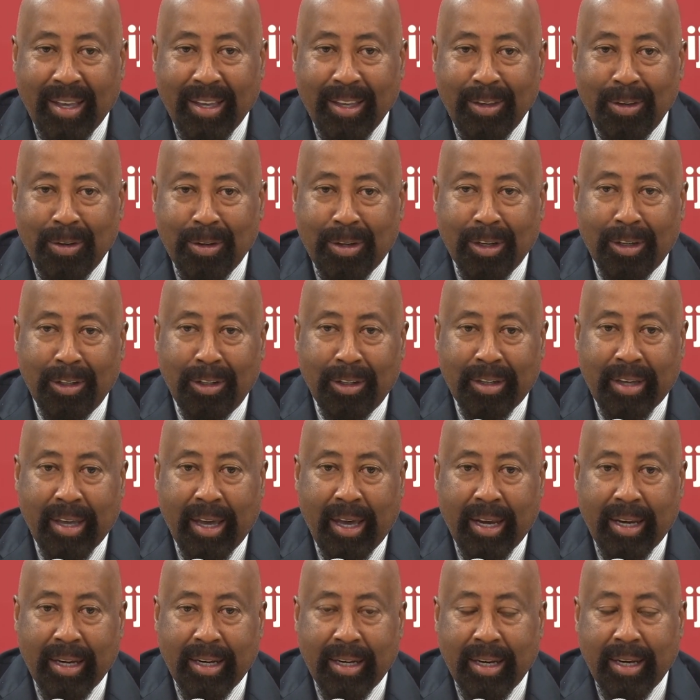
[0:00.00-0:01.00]
you can look
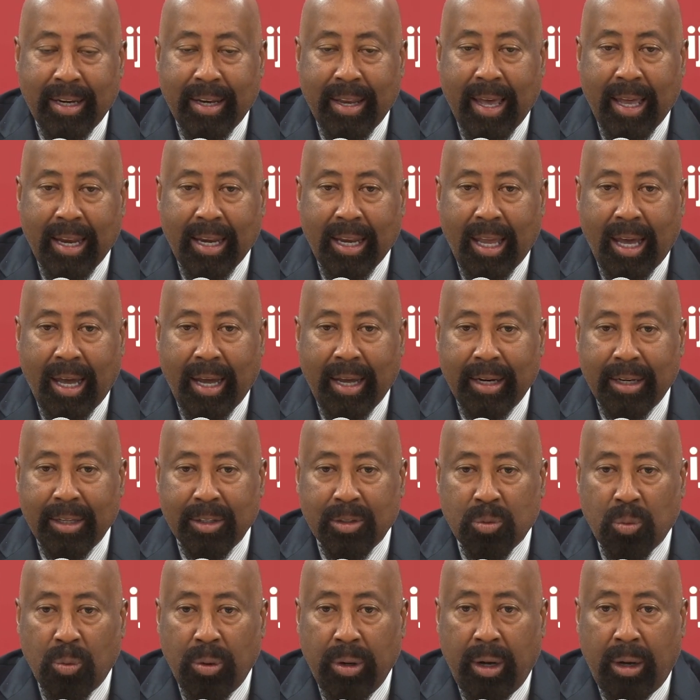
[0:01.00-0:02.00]
at it in that light
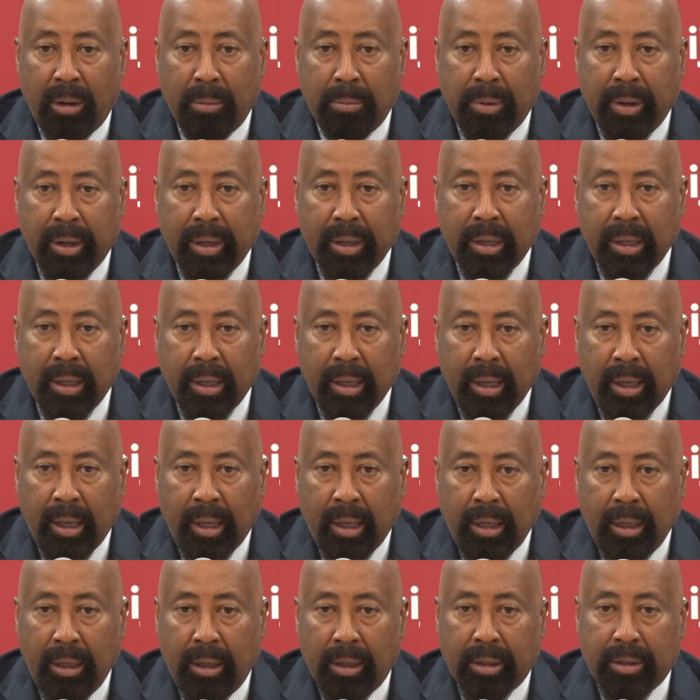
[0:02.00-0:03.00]
as well. But,
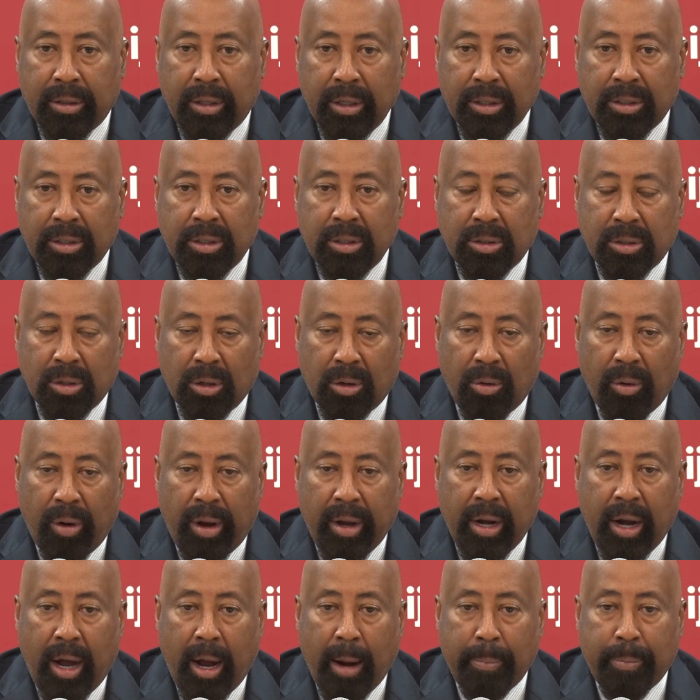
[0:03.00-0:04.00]
look, this is a
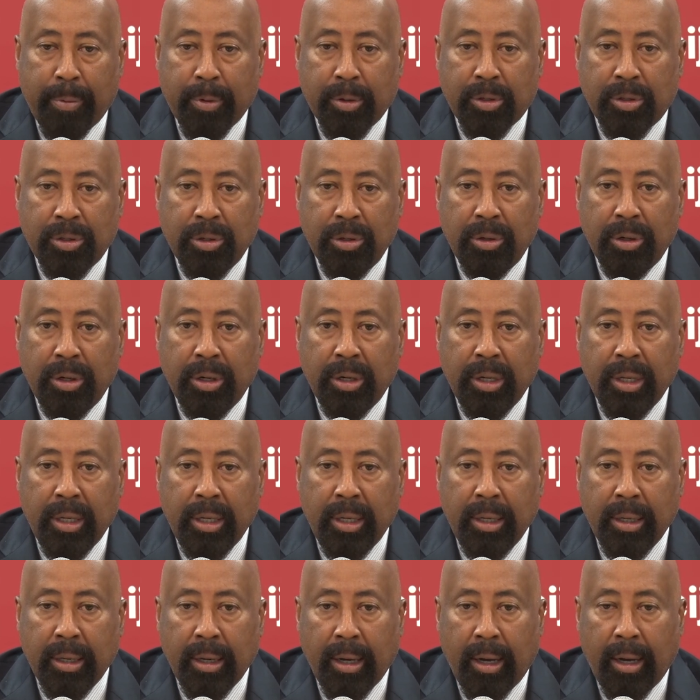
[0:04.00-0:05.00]
great
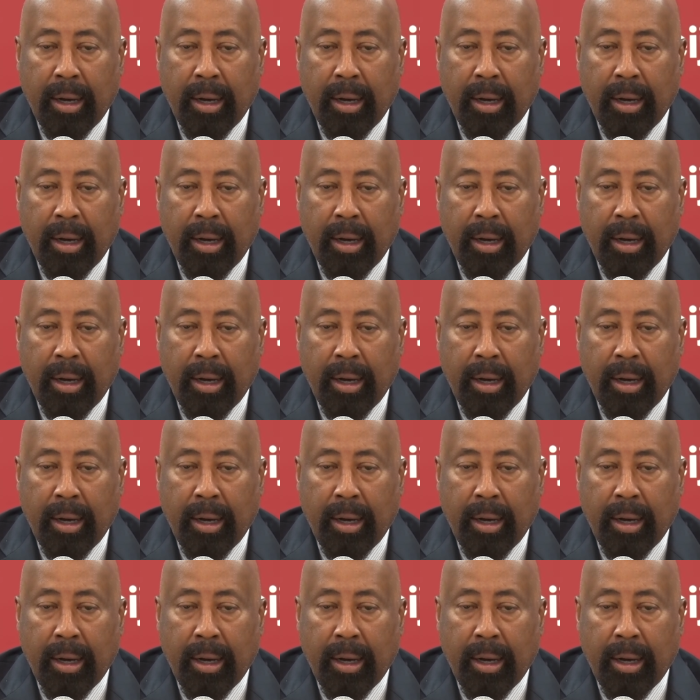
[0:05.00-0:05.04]
opportunity.